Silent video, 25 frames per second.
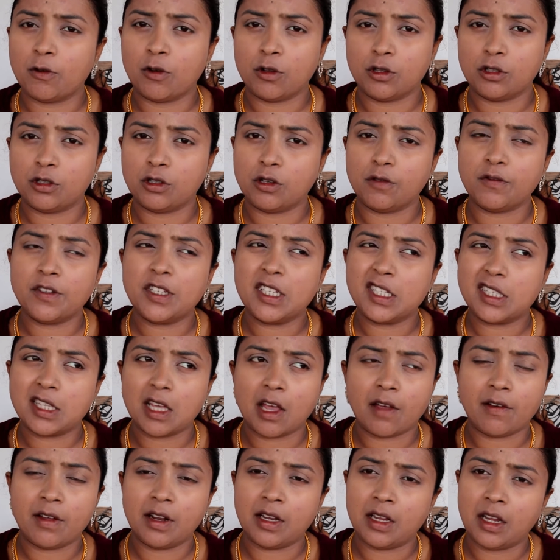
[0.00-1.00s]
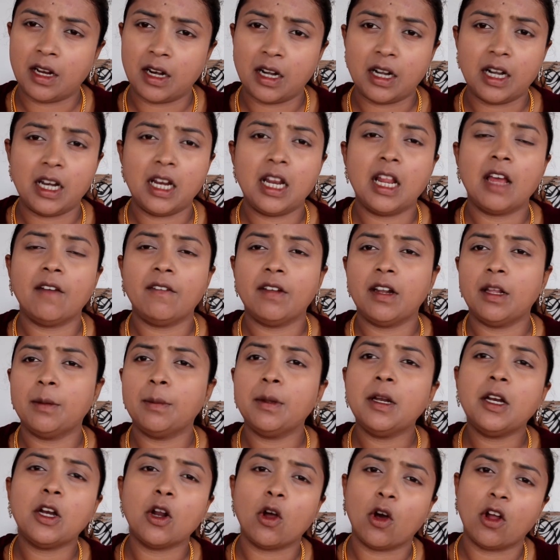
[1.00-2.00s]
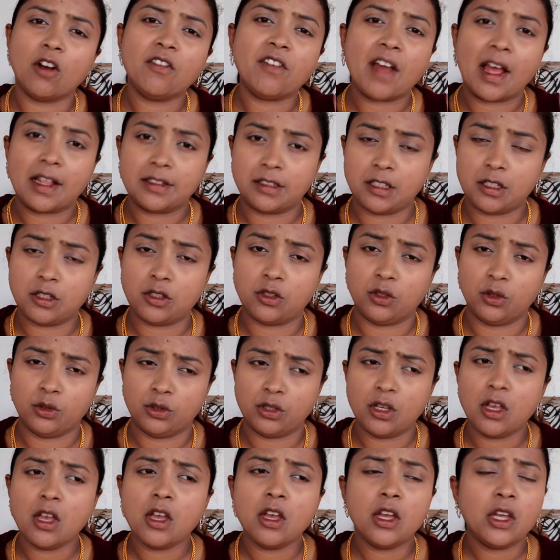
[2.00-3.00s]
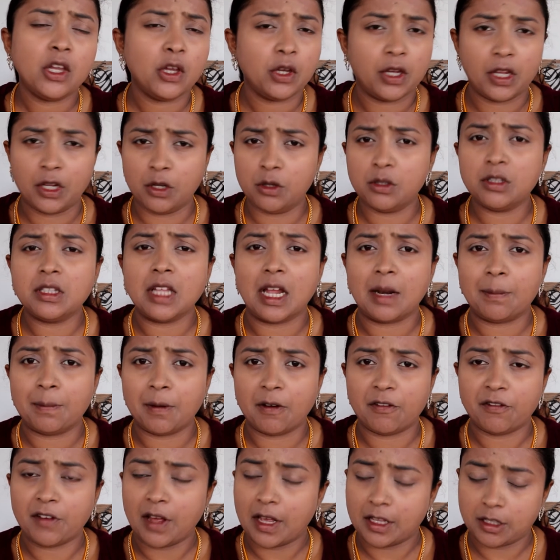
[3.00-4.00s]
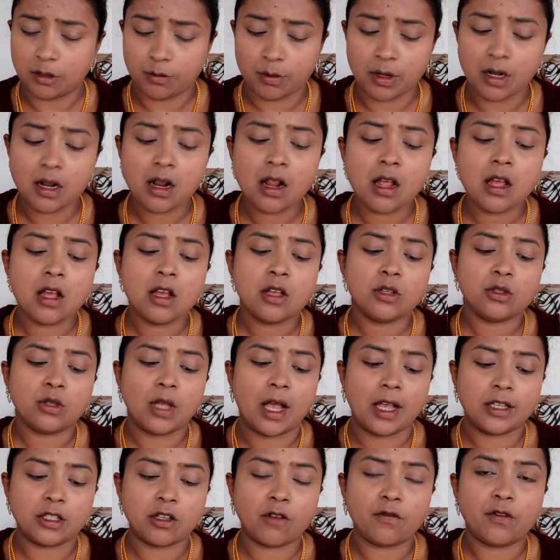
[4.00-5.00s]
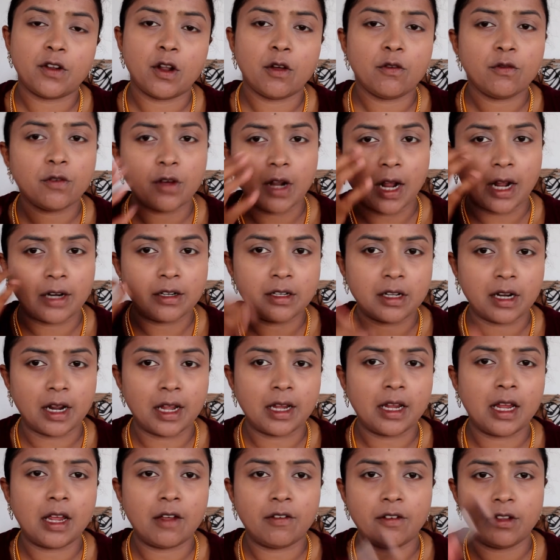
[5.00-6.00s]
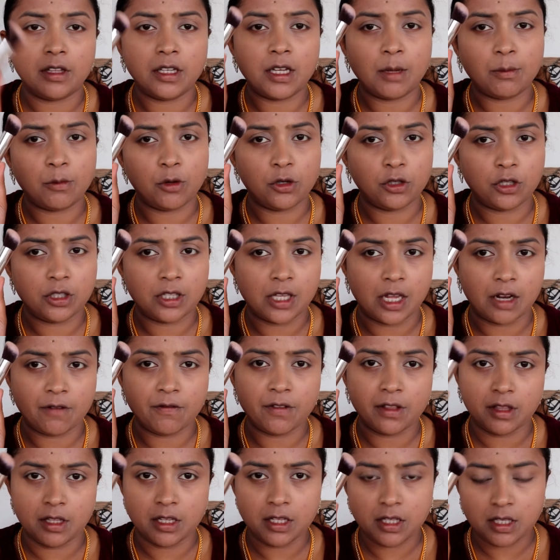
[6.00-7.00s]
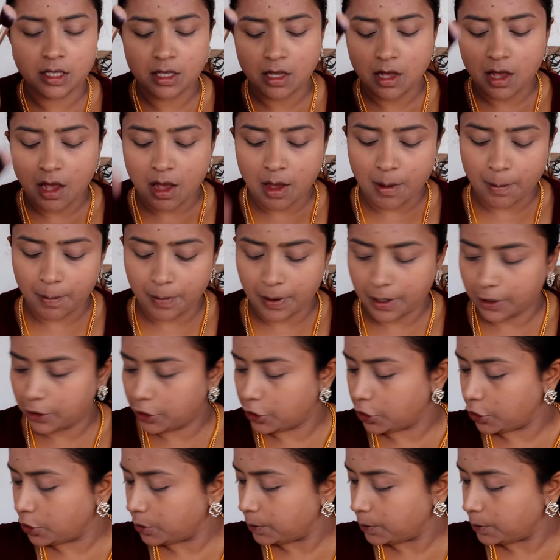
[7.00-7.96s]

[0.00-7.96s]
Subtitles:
also, which is readily available in all fancy stores. You can use that puff as well. So as of now, for under eye everything I'm going to set with this brush.